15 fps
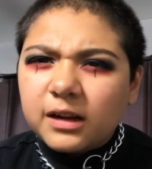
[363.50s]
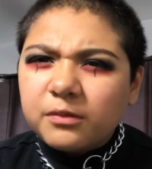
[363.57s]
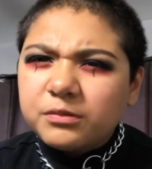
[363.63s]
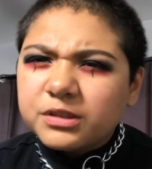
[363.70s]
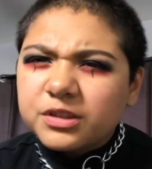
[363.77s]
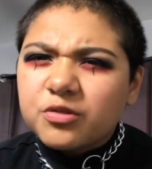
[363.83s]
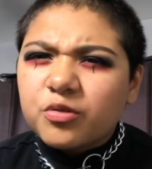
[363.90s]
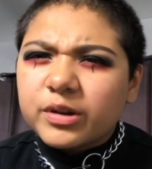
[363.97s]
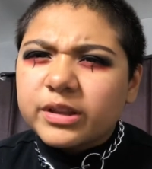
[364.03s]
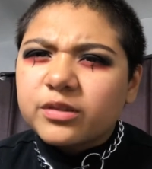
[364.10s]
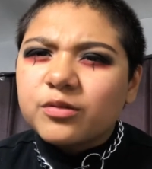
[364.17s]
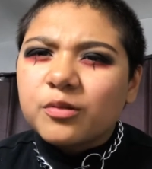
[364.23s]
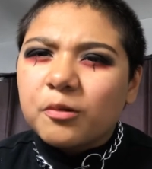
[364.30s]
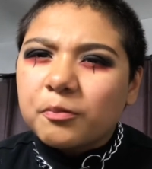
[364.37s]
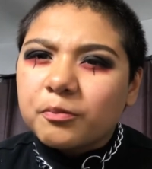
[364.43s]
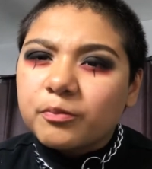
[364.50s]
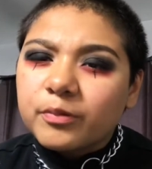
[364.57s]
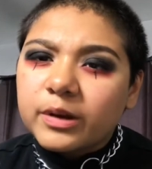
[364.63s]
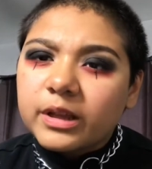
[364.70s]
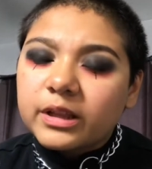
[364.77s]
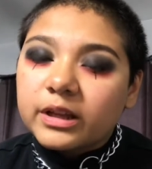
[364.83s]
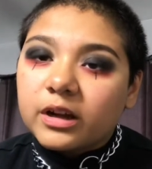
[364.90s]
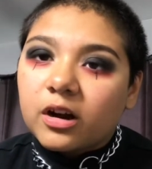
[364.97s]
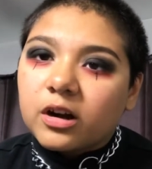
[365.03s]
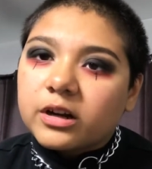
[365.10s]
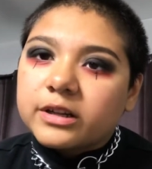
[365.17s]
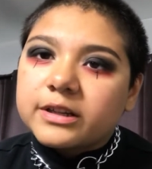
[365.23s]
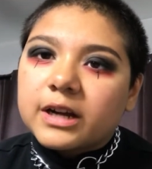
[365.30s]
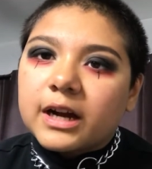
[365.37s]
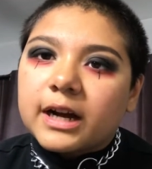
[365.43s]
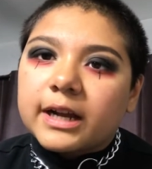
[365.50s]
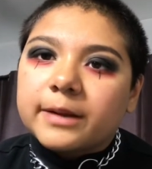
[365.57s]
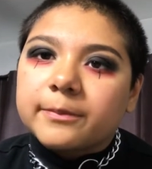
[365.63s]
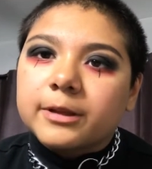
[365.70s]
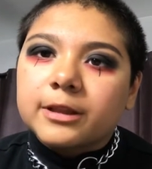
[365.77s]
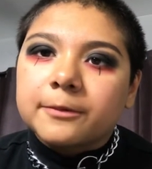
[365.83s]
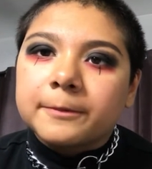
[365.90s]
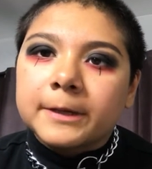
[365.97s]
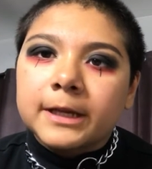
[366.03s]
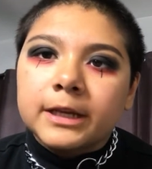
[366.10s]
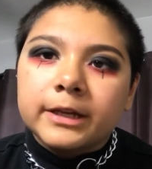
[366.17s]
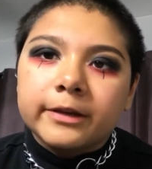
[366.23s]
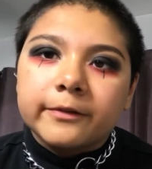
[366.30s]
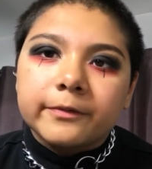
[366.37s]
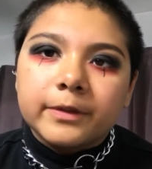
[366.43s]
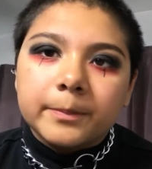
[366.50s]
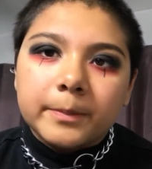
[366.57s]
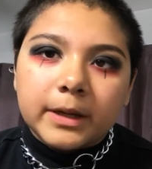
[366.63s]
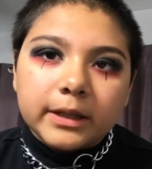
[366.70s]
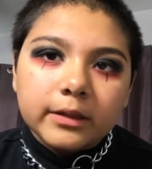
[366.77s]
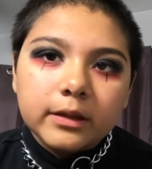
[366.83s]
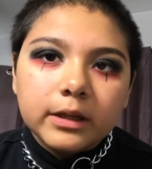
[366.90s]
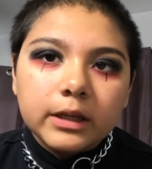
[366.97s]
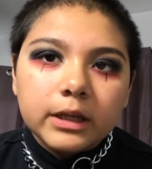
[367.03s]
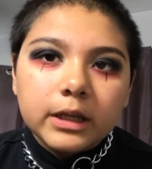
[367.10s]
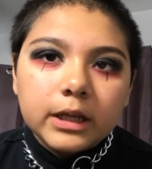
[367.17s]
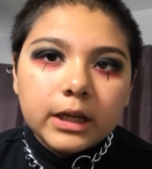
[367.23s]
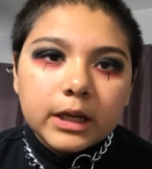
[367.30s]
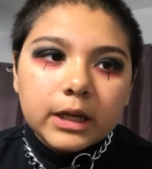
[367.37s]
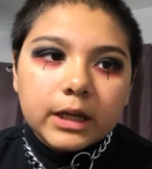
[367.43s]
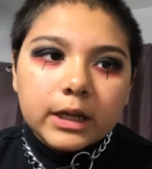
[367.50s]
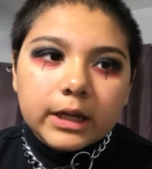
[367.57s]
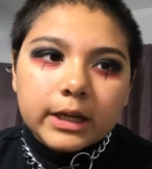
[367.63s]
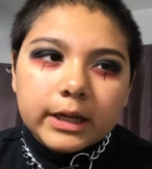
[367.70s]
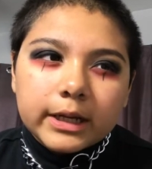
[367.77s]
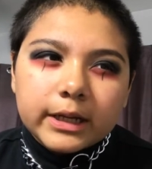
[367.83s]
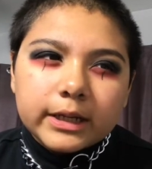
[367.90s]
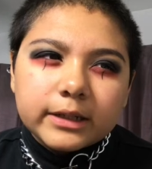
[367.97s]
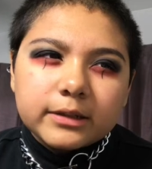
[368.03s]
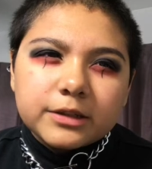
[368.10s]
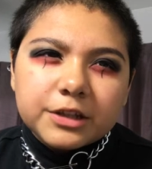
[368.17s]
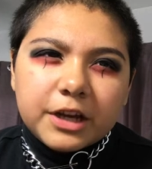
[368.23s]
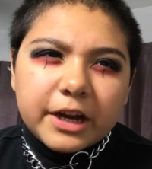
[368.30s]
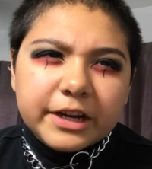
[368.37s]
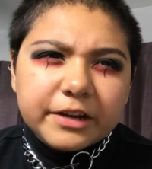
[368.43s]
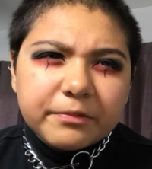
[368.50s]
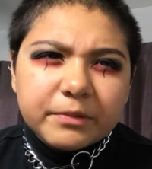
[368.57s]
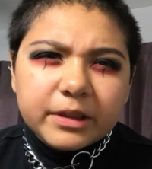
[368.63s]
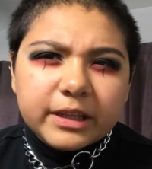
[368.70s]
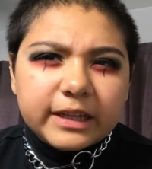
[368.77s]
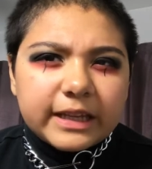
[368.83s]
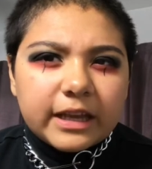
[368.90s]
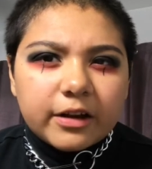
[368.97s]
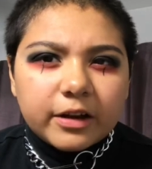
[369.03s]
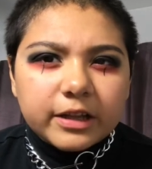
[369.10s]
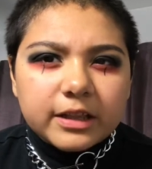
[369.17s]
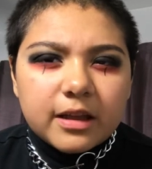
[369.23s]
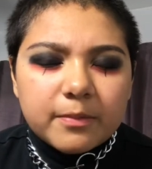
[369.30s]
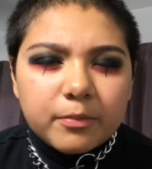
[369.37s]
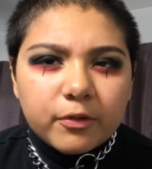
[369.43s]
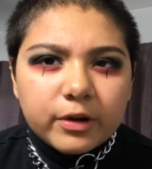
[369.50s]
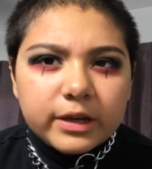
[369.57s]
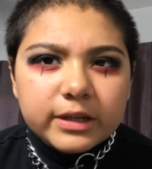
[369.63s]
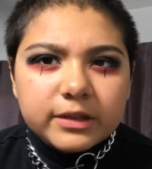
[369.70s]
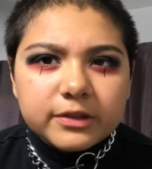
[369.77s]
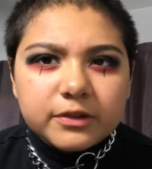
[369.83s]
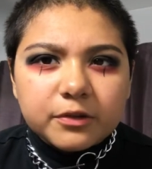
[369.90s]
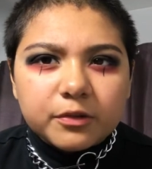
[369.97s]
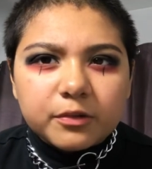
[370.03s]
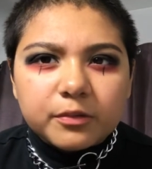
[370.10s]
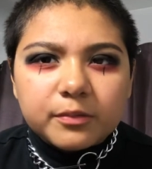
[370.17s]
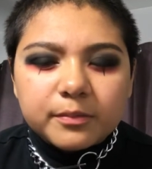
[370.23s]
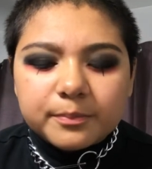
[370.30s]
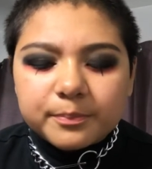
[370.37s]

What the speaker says: I was going through a really hard time at the beginning of the month, and I didn't really care at that point, so,